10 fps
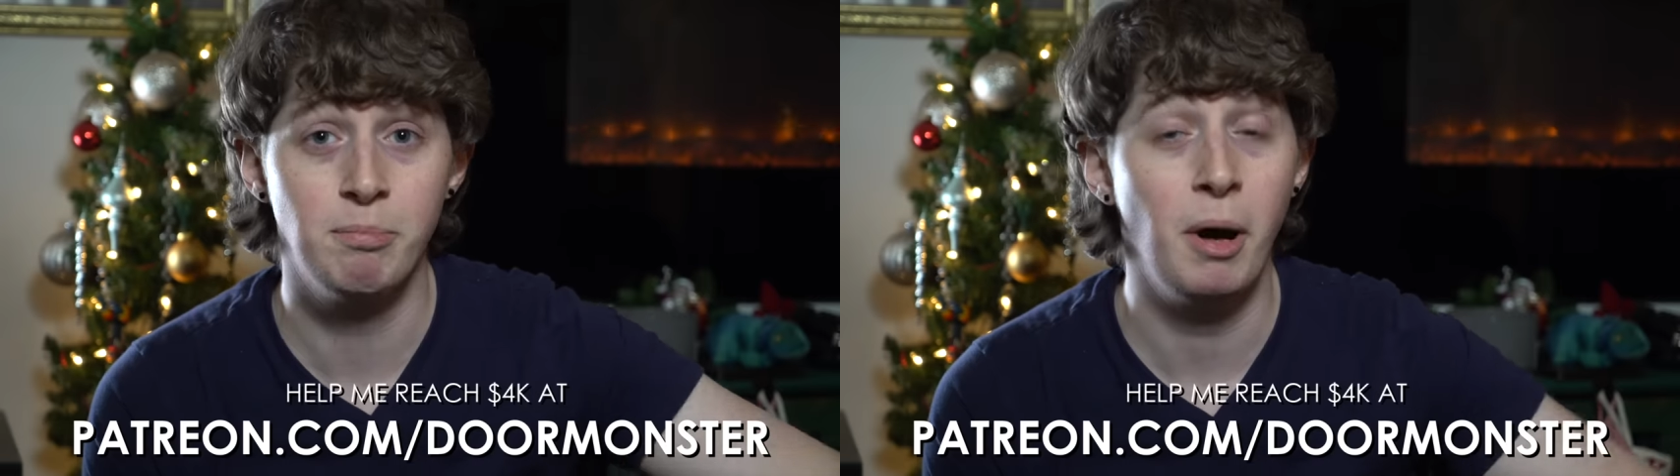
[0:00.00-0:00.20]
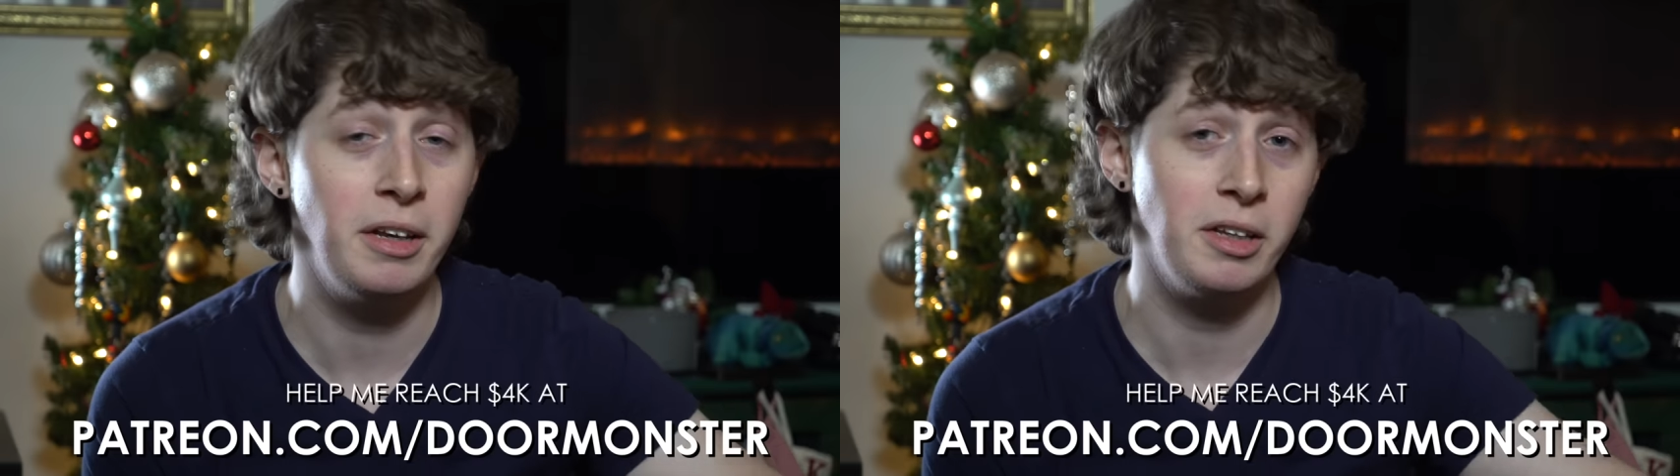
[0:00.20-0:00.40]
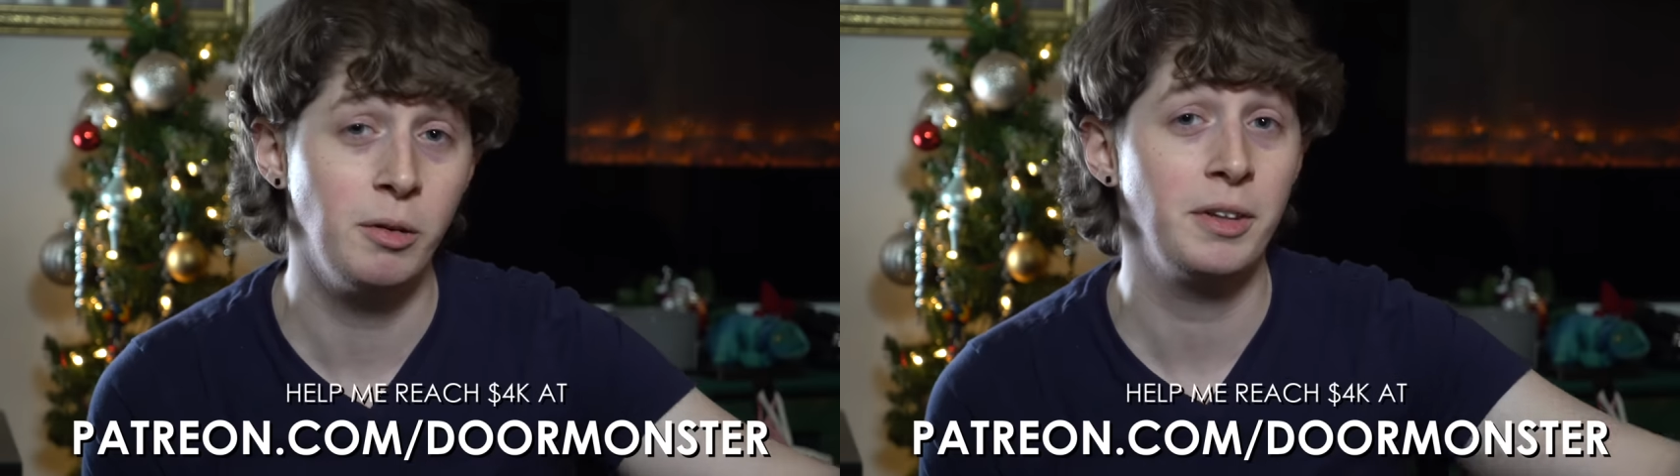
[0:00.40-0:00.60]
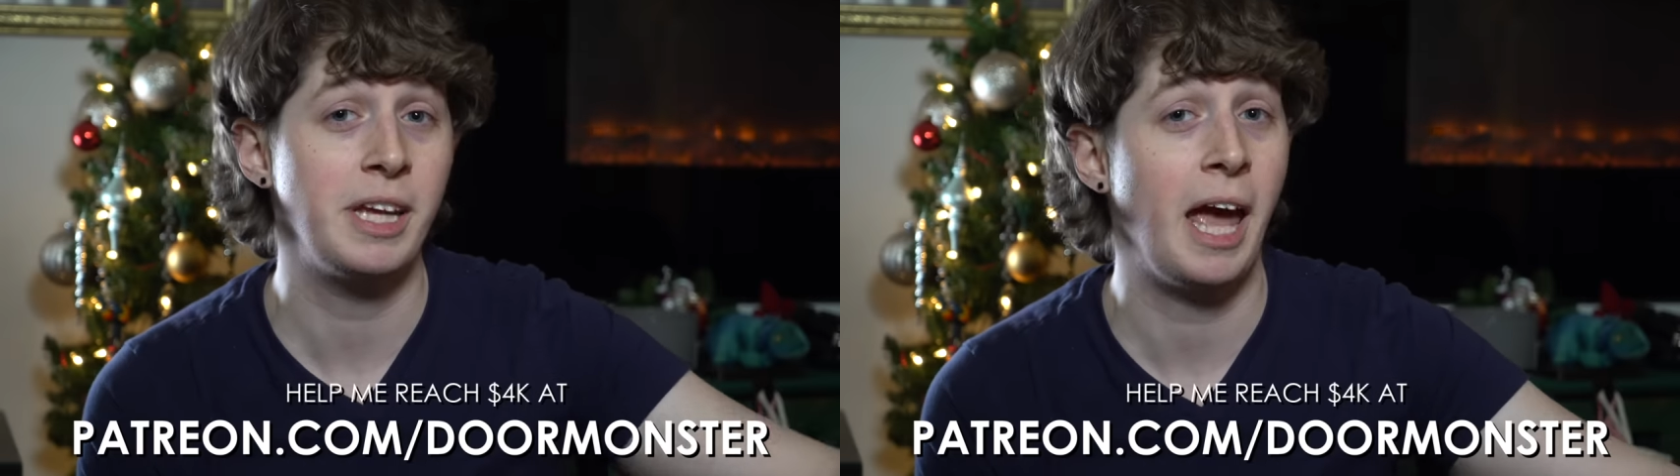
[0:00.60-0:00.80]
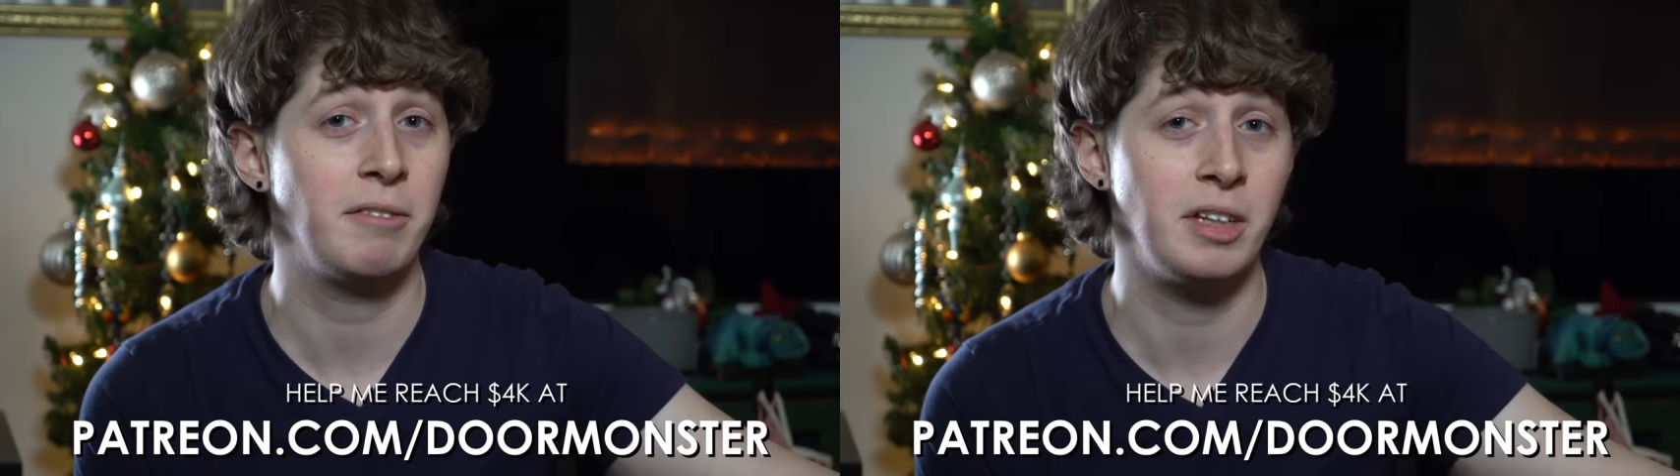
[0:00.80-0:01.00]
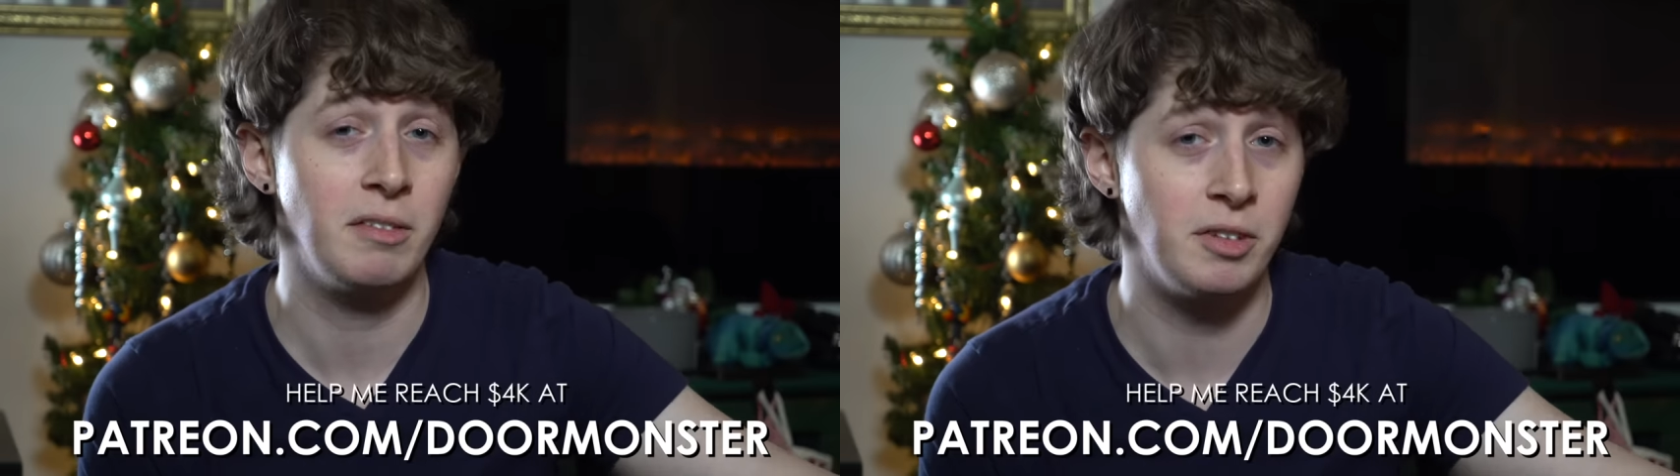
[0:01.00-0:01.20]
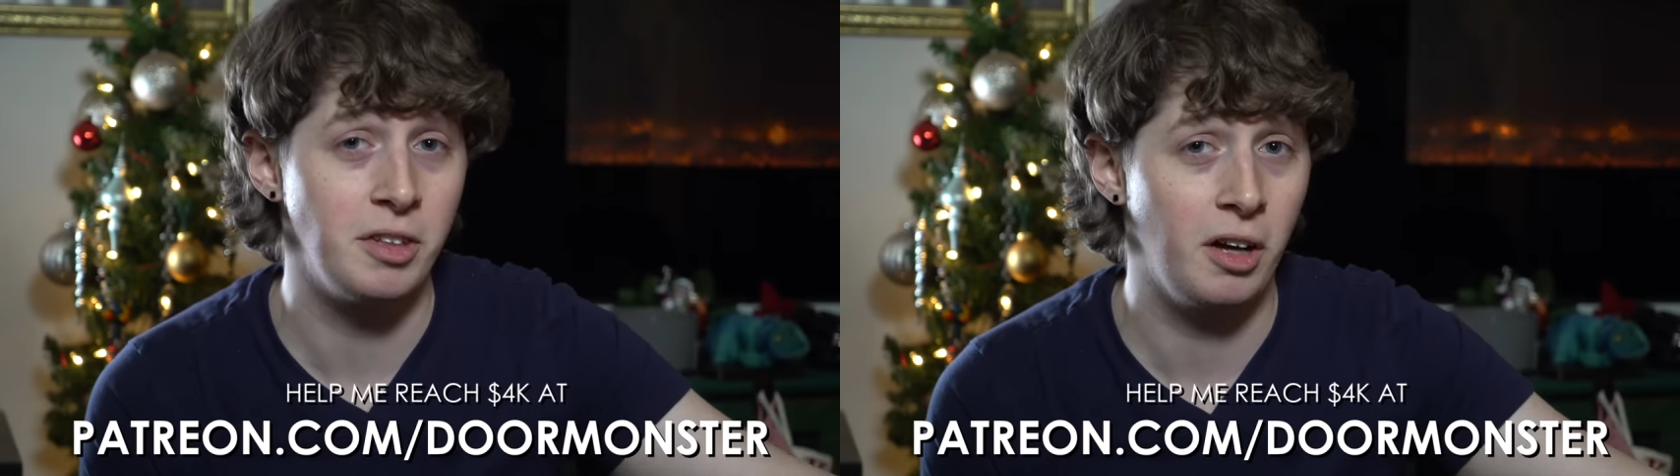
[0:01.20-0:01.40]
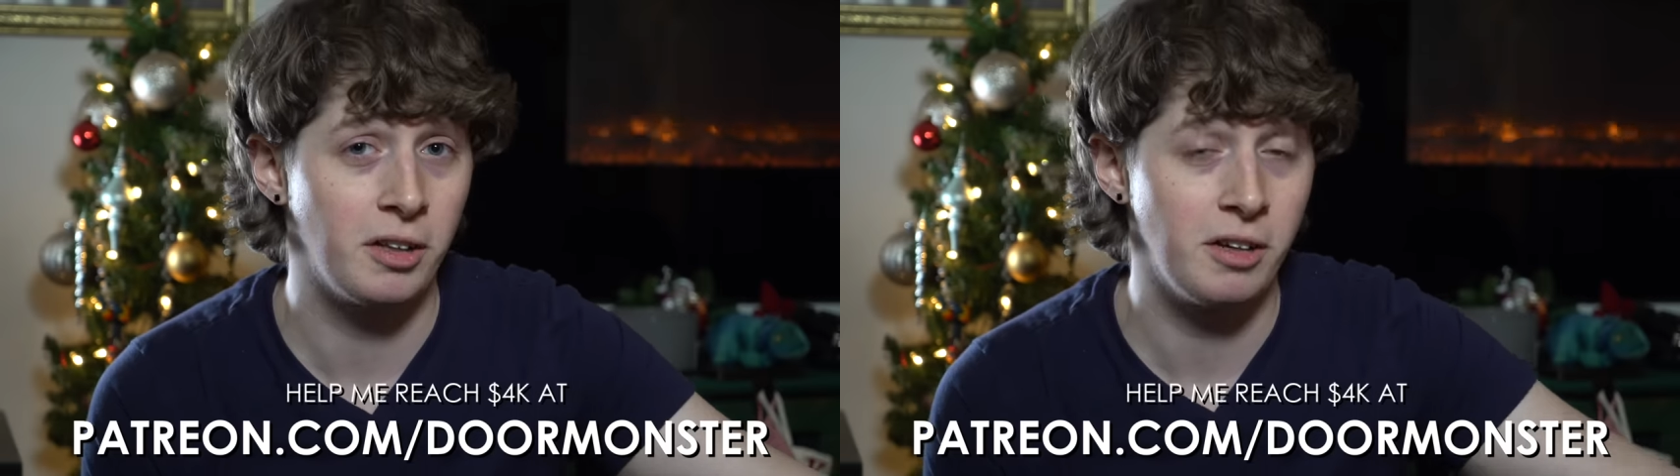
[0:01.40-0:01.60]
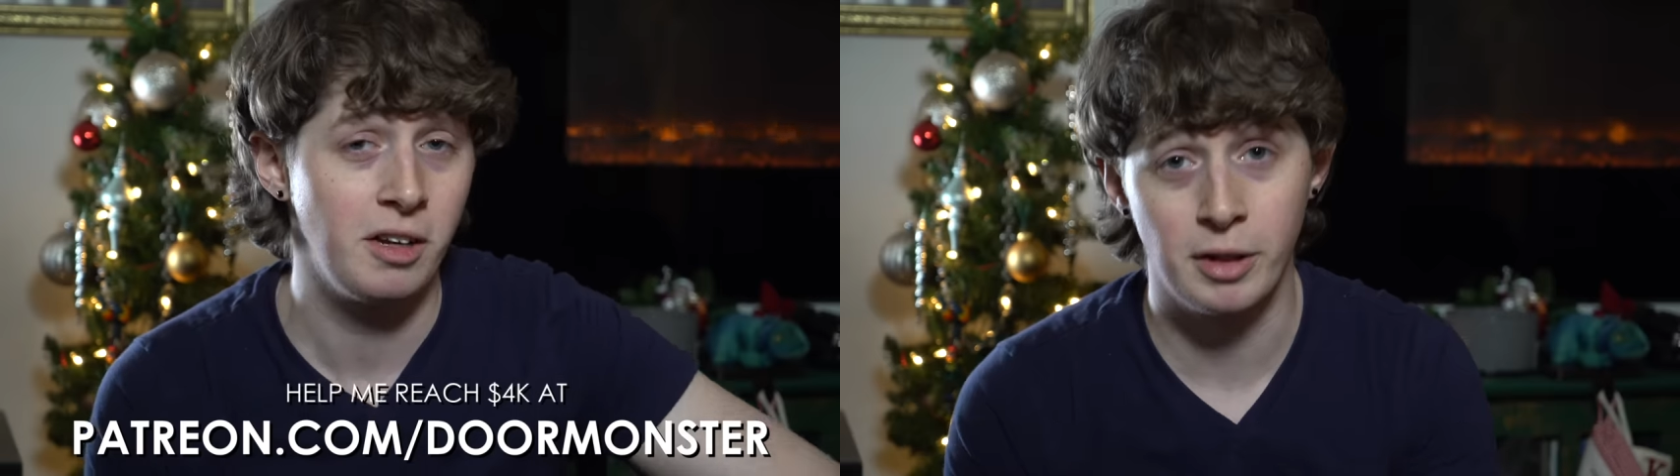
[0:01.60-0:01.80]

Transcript: but you only have to give a dollar.